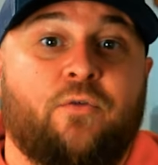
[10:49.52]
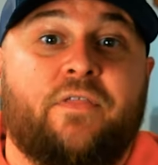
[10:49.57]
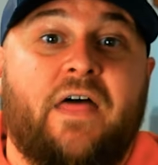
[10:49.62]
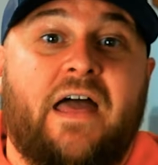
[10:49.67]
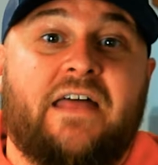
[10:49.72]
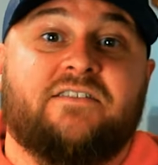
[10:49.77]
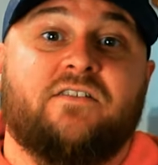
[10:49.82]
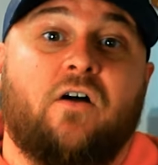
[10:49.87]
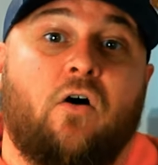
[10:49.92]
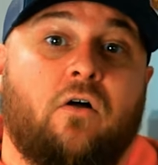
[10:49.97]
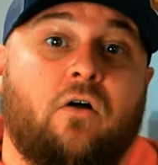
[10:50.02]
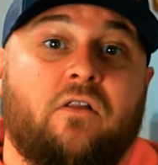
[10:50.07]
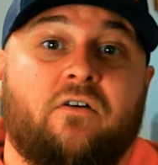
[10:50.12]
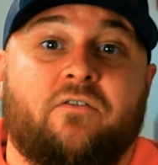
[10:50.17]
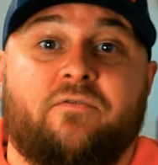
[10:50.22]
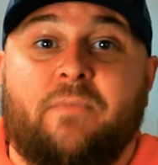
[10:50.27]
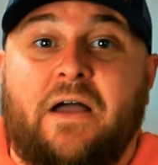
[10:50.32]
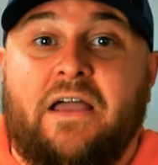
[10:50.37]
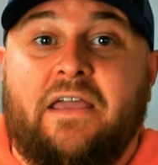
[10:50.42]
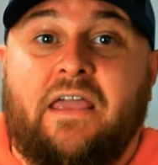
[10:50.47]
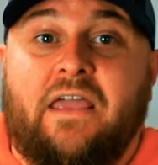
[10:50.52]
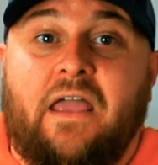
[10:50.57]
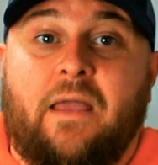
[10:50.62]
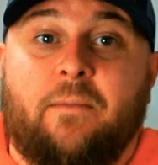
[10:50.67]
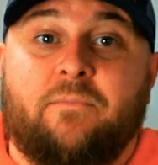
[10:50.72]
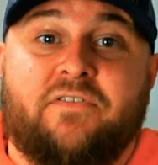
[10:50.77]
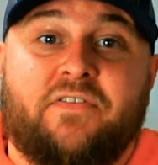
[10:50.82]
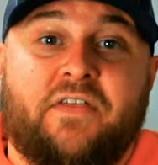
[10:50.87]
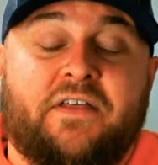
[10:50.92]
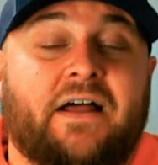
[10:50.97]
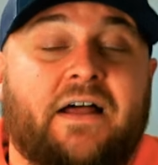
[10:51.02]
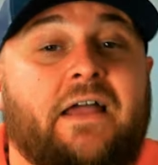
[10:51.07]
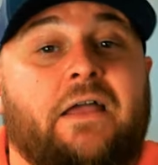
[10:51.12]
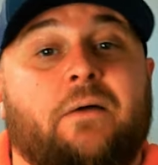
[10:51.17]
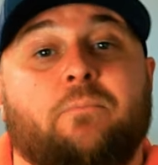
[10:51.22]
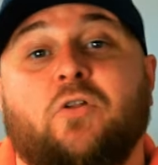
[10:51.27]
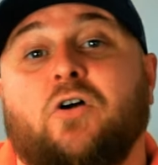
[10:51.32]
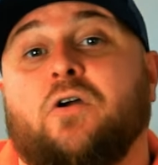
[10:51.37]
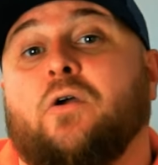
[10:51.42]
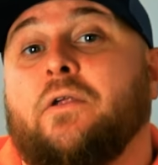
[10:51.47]
that's all of my games that I
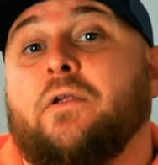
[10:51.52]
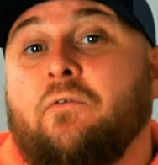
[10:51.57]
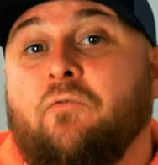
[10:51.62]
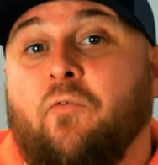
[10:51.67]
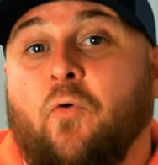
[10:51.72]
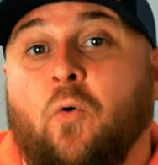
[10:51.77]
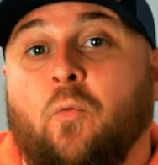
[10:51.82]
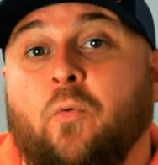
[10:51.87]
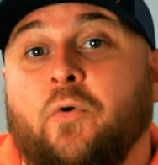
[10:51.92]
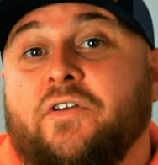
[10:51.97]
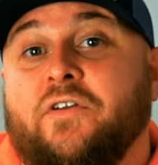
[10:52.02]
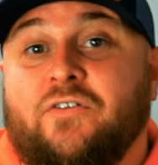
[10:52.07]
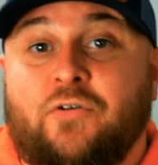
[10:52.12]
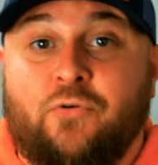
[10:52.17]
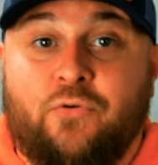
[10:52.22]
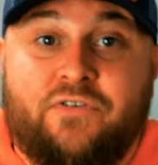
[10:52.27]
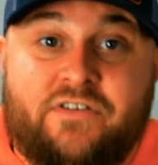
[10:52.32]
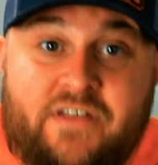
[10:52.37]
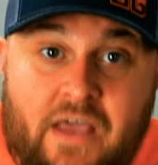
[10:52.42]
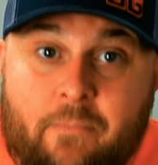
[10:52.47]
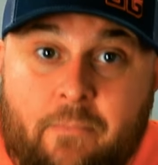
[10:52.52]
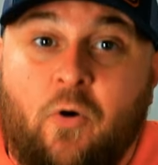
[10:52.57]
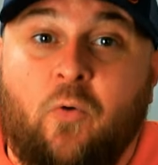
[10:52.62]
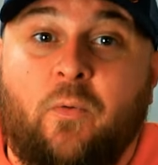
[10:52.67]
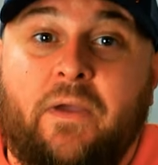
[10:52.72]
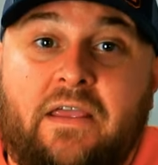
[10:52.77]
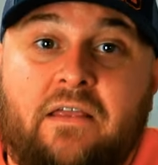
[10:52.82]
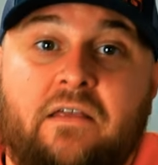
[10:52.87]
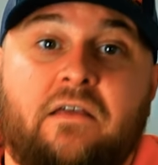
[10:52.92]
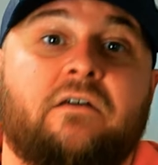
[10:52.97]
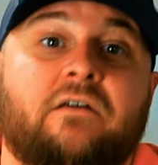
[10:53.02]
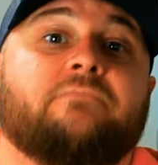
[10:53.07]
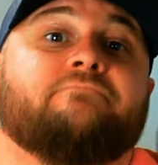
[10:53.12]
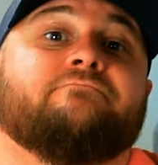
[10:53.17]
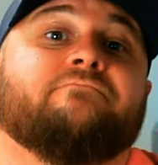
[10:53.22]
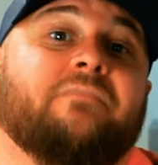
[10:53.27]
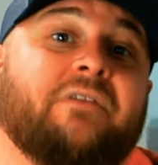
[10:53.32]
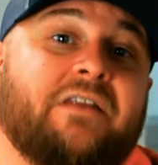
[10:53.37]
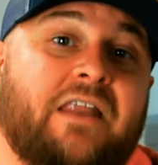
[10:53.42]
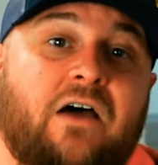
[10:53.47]
am looking forward to demoing.
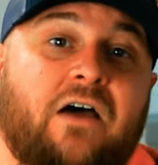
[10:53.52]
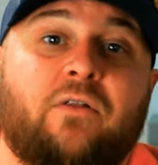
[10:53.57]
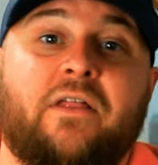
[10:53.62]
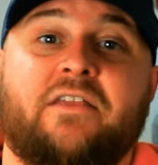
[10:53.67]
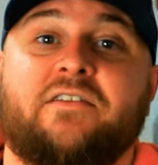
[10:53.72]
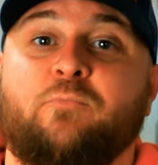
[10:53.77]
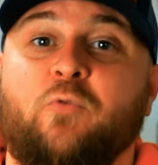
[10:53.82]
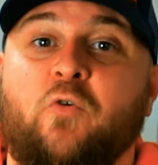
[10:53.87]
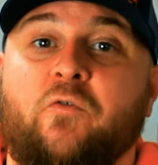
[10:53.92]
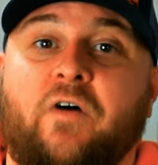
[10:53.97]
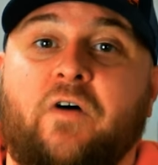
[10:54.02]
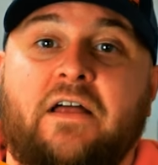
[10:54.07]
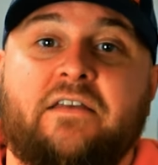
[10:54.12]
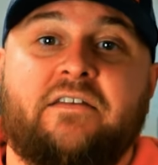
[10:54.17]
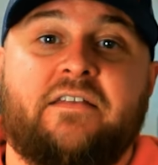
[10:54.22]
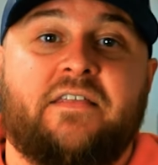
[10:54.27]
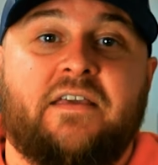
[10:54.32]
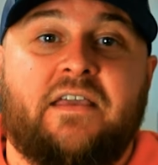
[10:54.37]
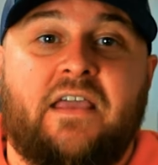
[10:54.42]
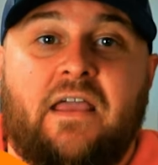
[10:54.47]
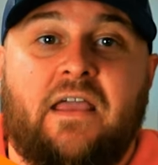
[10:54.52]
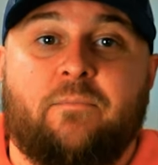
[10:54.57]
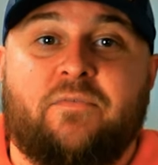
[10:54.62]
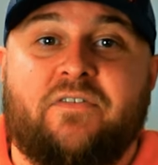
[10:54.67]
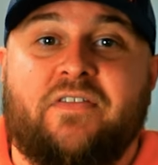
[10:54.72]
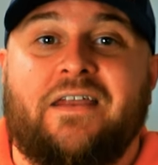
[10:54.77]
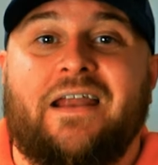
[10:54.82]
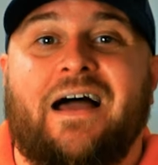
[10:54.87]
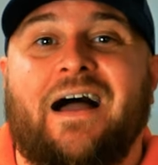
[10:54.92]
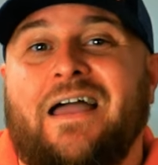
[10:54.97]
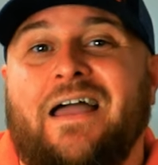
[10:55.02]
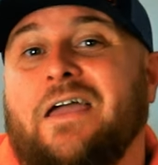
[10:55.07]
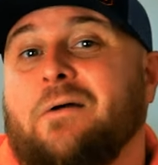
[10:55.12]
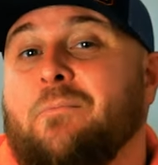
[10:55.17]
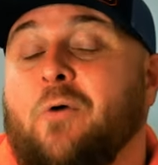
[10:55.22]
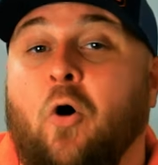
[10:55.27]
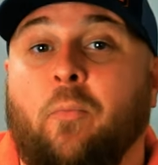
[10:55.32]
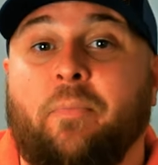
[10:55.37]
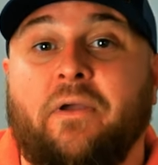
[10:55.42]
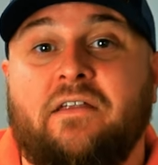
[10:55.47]
Now let's move on to the games that I am
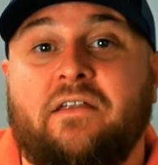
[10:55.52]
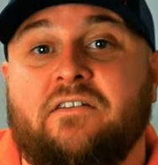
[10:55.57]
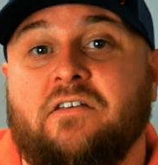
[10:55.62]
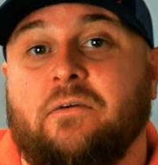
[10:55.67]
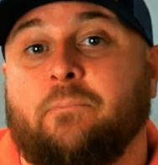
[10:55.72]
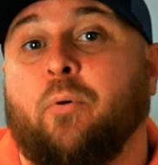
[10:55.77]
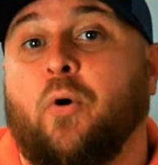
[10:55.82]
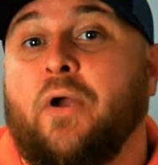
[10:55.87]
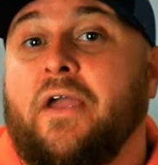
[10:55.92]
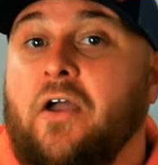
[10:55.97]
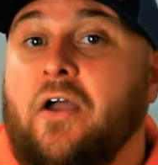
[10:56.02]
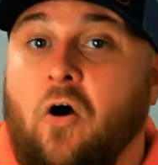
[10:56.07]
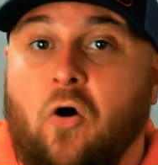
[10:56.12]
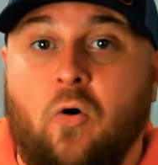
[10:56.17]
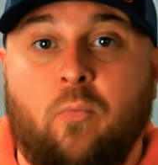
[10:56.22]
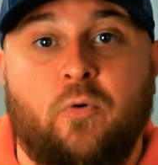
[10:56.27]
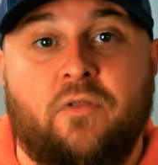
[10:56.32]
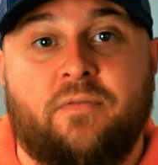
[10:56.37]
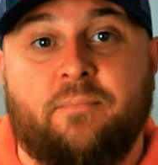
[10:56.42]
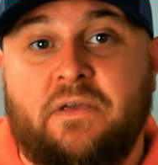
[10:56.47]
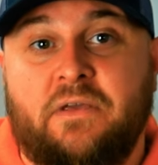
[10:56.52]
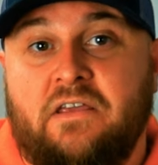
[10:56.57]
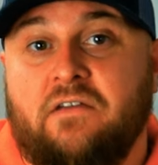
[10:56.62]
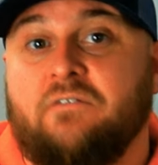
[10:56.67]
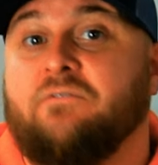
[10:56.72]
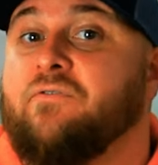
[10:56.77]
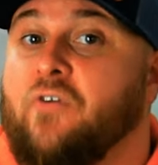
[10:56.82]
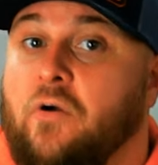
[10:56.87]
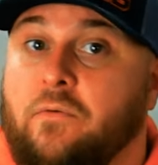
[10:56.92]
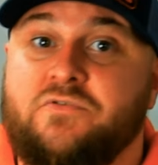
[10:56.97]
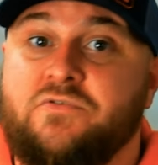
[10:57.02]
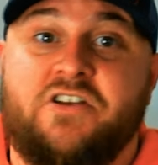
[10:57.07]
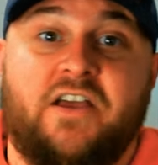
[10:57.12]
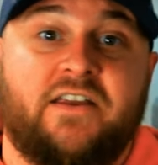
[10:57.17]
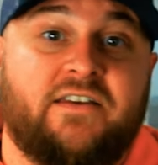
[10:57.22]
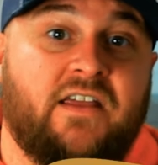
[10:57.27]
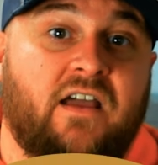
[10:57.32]
hoping to bring home with me from Gen